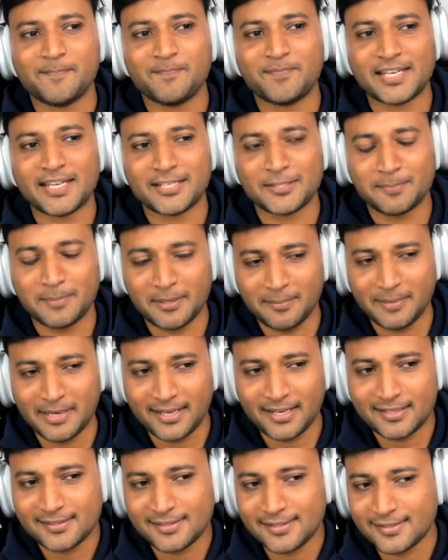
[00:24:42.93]

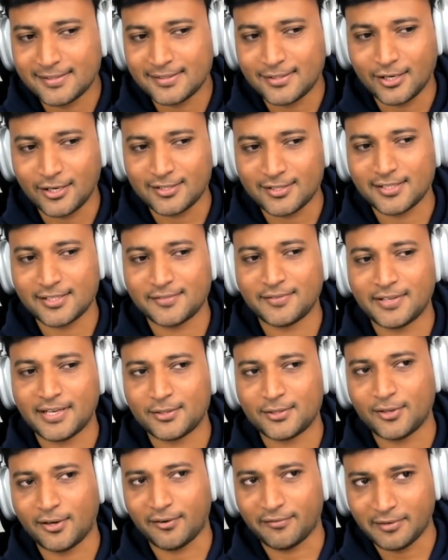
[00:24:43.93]
experimentation is not just for
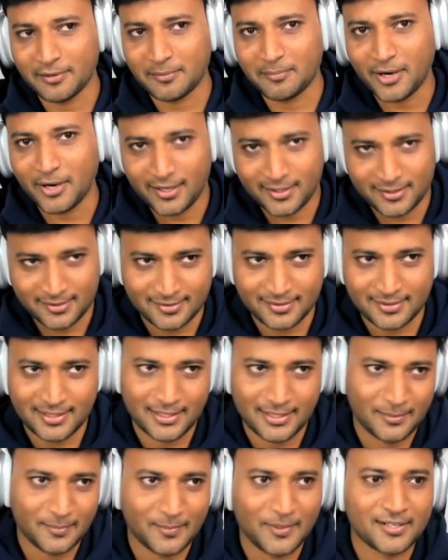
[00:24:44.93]
like software products;
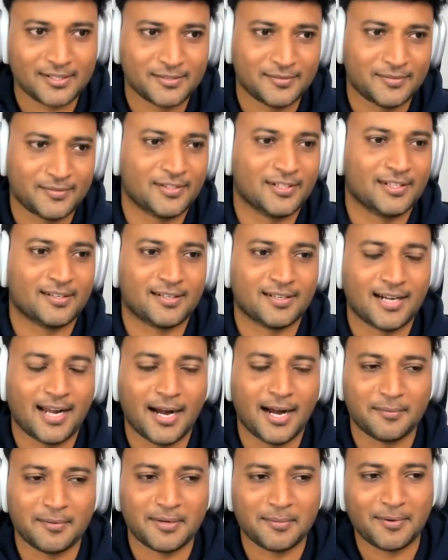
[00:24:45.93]
it works for
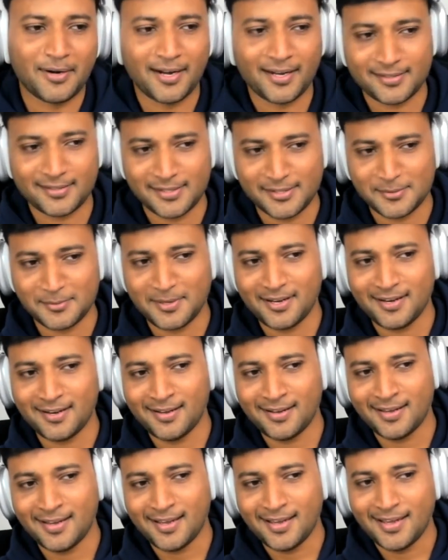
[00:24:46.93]
hardware products as well.
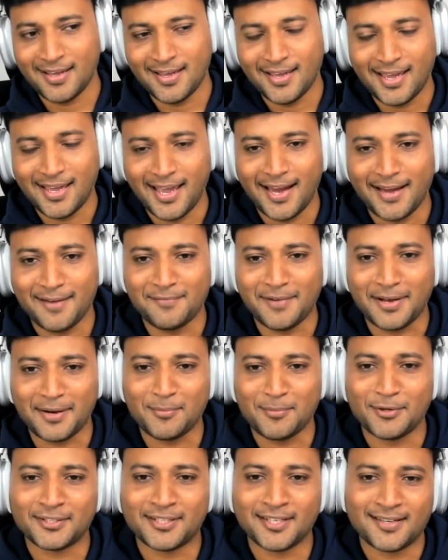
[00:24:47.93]
And one
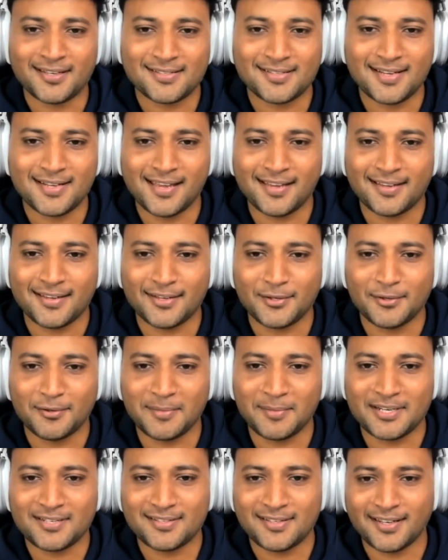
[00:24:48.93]
more thing is like you're
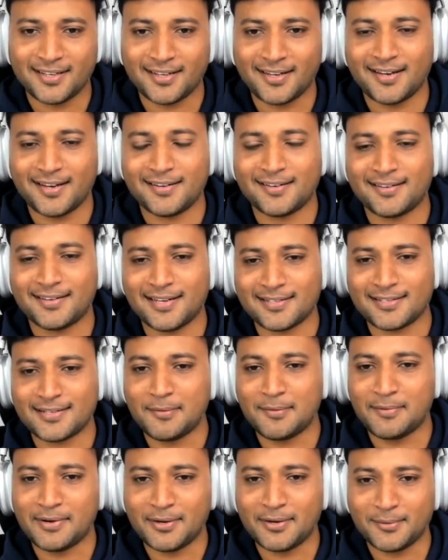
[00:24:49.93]
mentioning, right?
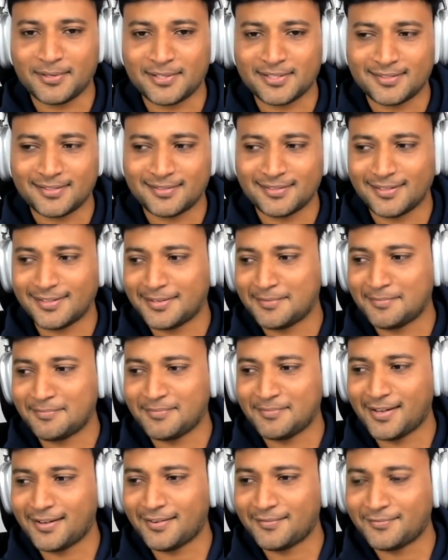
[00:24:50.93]
Tesla went to a
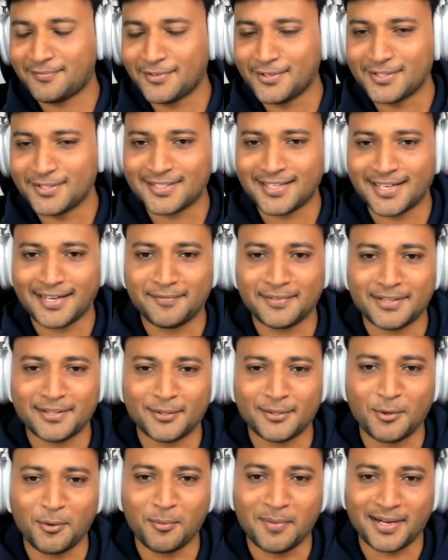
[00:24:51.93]
full screen with
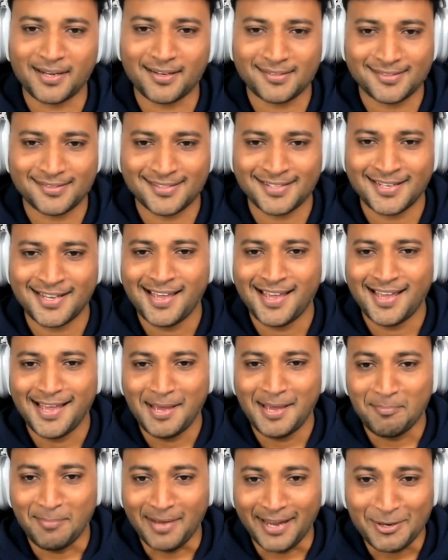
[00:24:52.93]
no buttons.
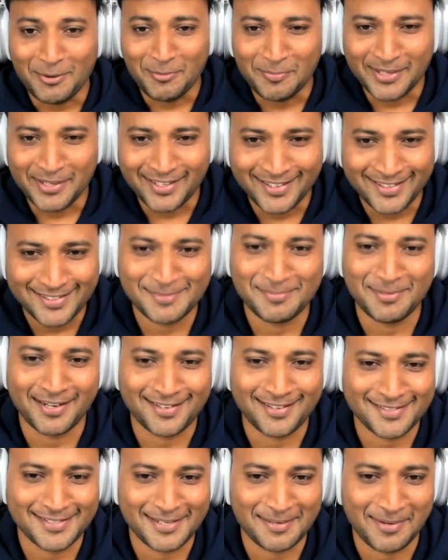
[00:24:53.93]
My opinion is
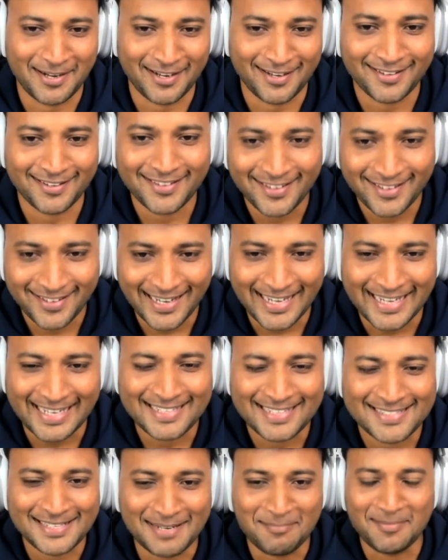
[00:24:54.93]
buttons are better there, at
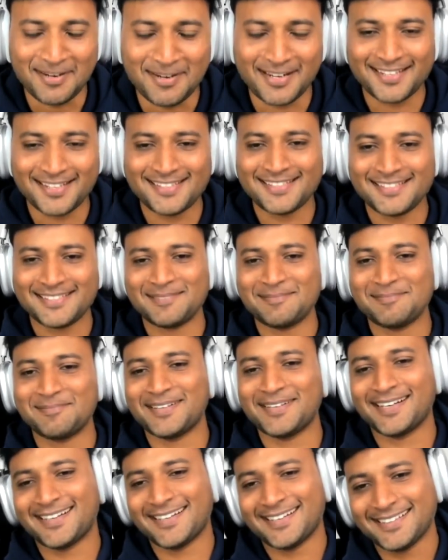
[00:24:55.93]
least some buttons.
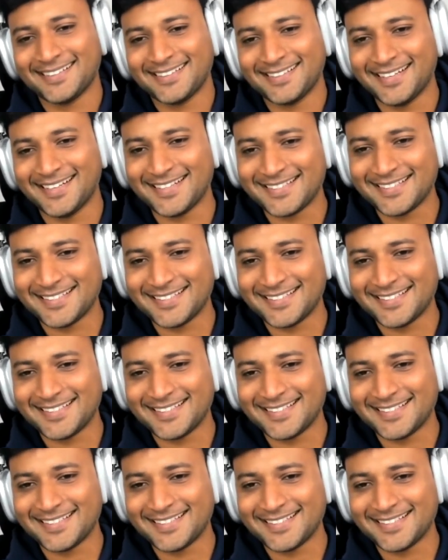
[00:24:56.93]
But let's